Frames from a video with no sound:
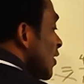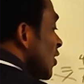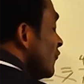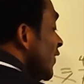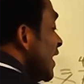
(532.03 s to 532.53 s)

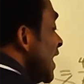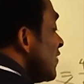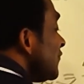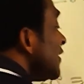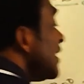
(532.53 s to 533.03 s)
If we
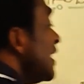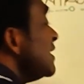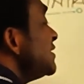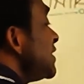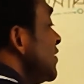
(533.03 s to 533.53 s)
have three
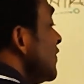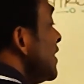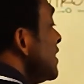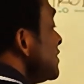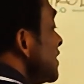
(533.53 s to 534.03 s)
lengths given,
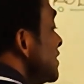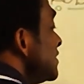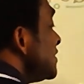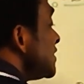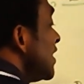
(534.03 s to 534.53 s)
let's say
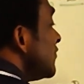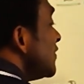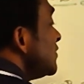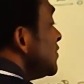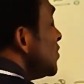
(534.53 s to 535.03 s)

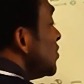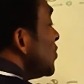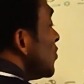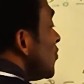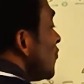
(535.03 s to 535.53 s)
7,
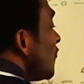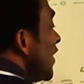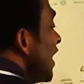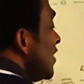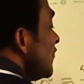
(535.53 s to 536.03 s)

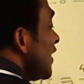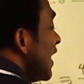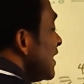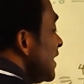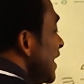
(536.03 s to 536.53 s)
5,
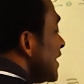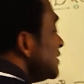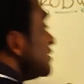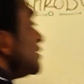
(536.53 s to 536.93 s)
and 8.